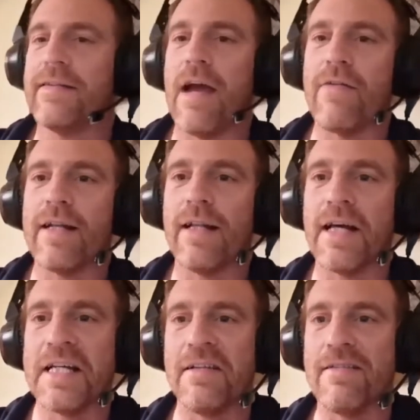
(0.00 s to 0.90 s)
Darien
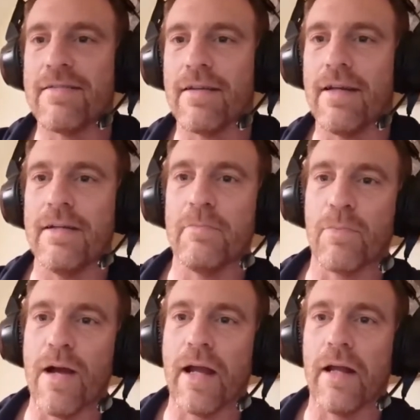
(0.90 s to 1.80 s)
Lines in
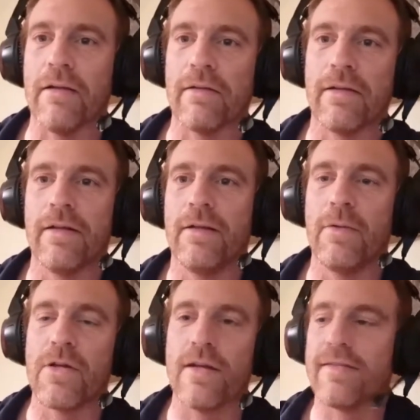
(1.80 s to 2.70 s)
Brecon,
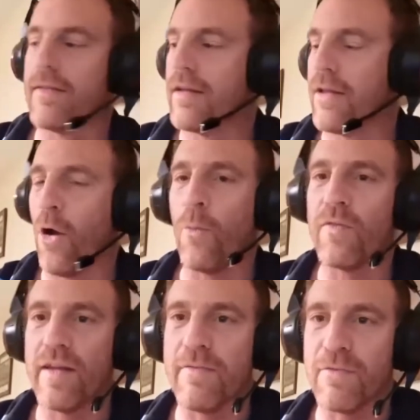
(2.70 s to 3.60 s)
which is the home of
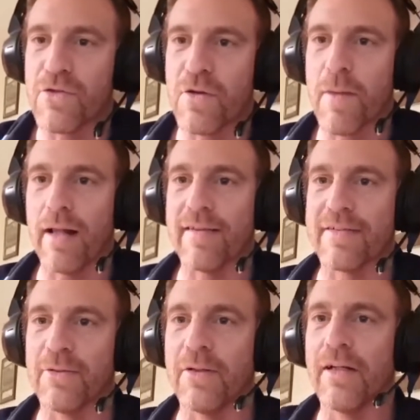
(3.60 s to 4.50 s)
the infantry battle
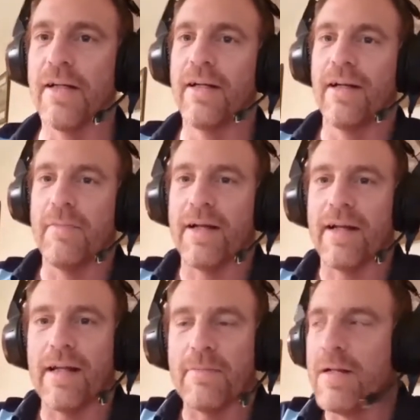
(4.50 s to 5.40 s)
school. Am I going to
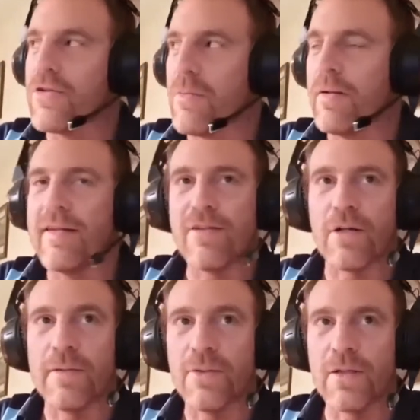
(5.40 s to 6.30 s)
get the military police knocking
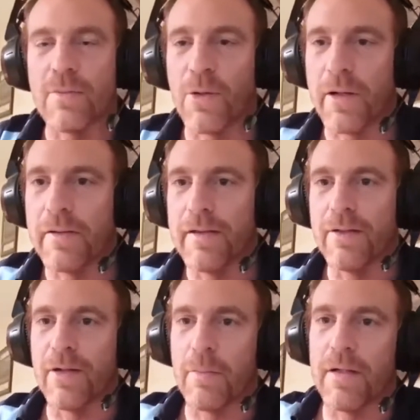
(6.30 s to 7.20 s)
my door in the morning?
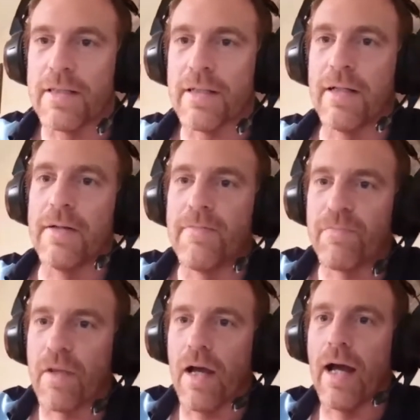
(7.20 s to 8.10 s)
Or the police?
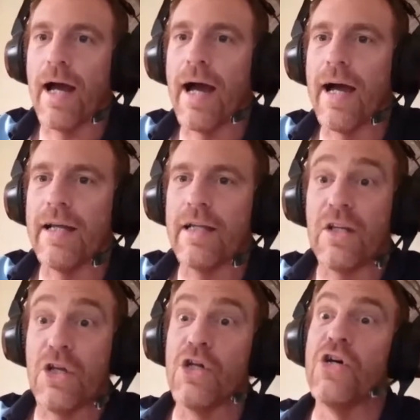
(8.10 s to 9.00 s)

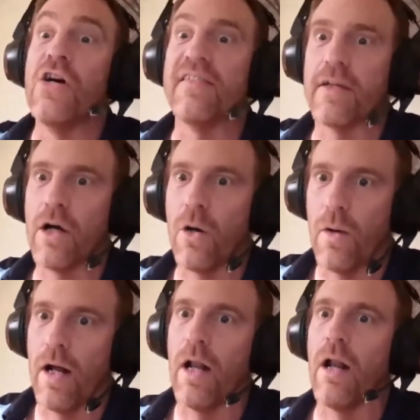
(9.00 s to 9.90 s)
Years ago,
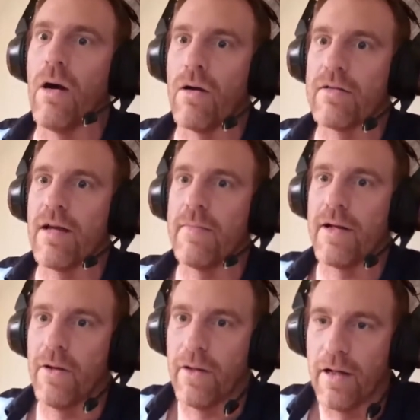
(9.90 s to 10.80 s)
a long time
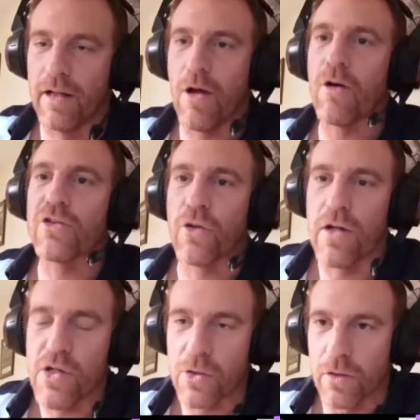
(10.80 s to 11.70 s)
ago. Long
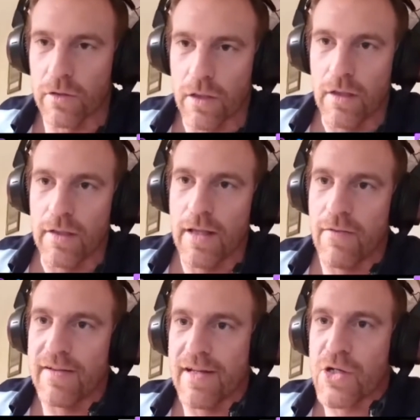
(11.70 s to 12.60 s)
story short, there
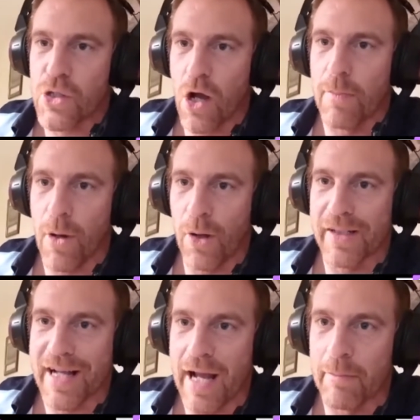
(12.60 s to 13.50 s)
is a shop on
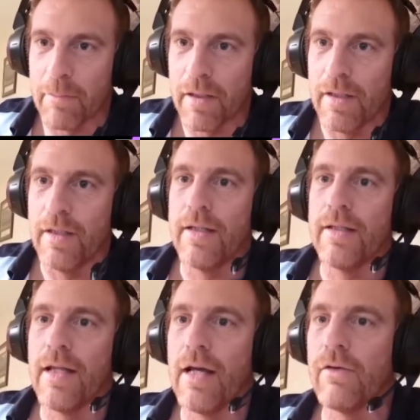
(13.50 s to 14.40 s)
camp.
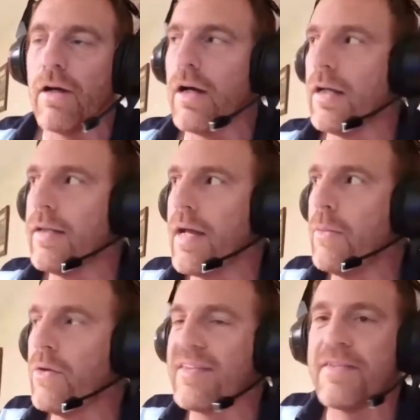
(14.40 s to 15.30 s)
There
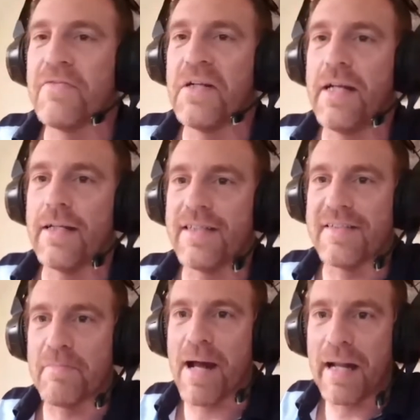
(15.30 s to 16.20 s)
were civilians
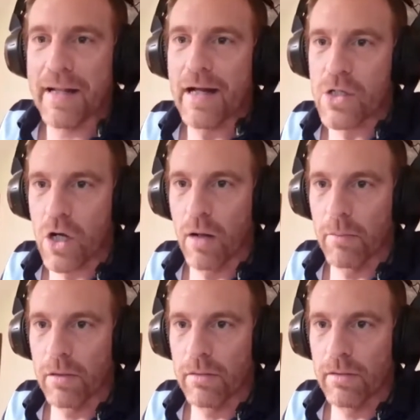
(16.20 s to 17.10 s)
manning that shop.
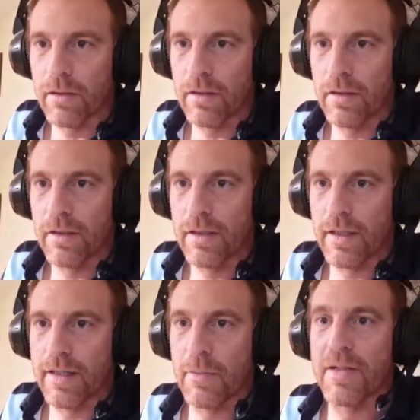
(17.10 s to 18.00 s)

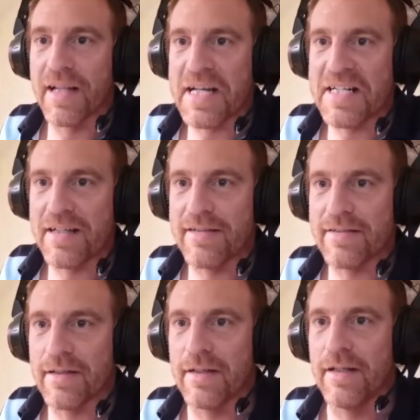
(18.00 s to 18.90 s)
They were
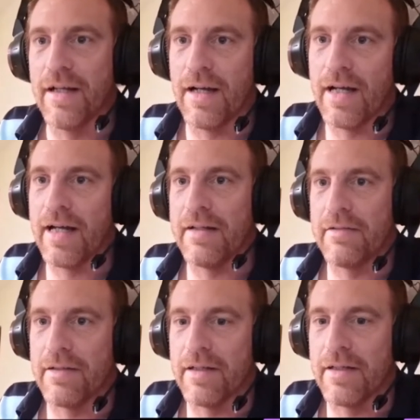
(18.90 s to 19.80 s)
ladies.
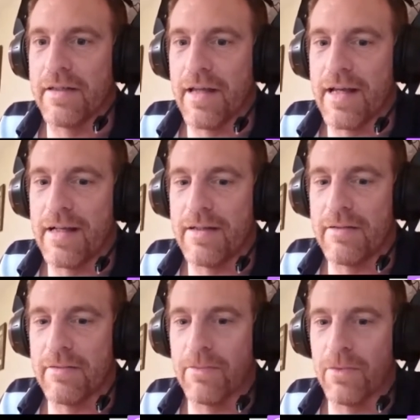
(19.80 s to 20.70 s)
And they
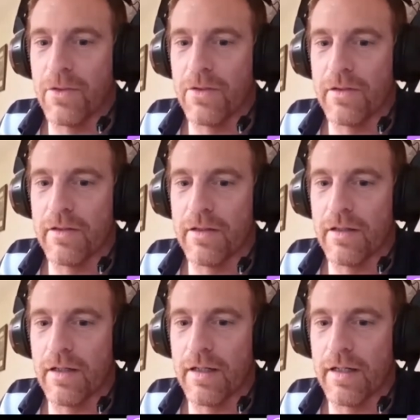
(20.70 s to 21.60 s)
were...
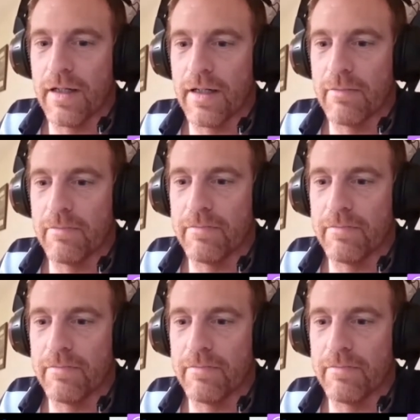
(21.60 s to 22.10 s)
how